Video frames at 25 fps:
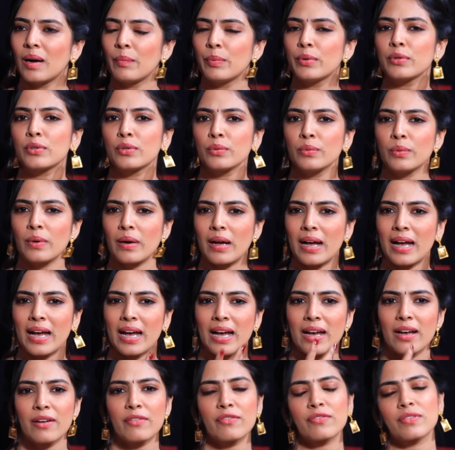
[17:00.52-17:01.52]
But to
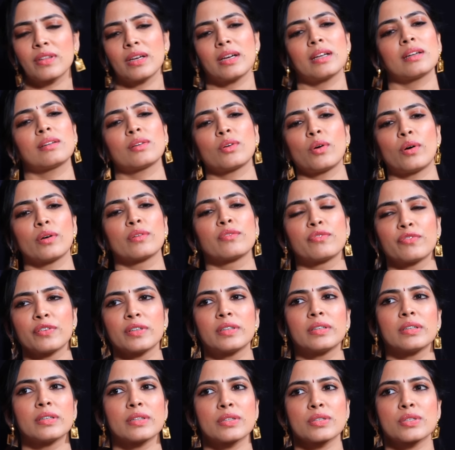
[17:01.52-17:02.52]
have that
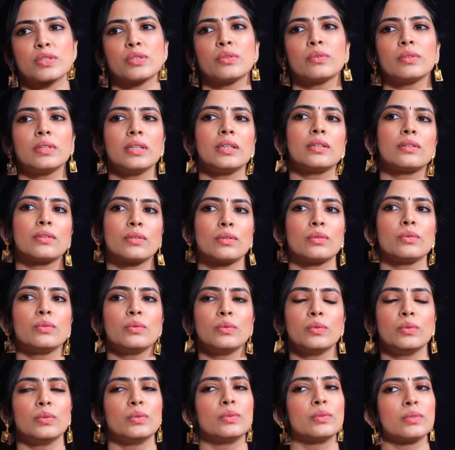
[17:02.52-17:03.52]
confidence, you need to,
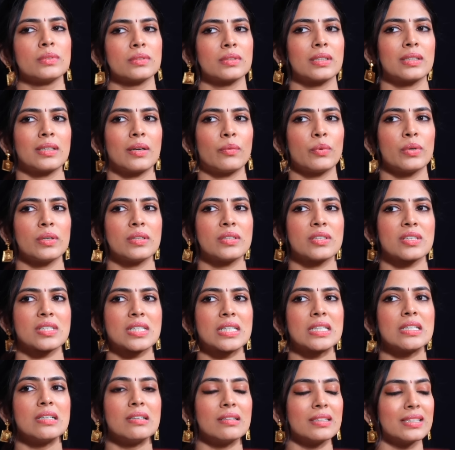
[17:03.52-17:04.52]
I would
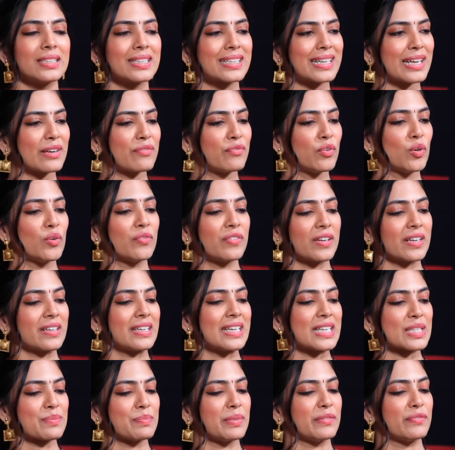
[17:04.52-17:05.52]
just learn it like 4-5
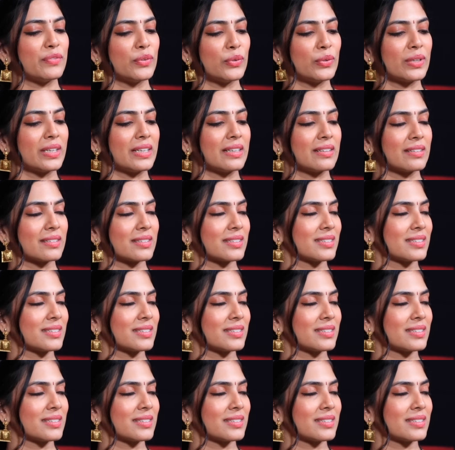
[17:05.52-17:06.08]
days before and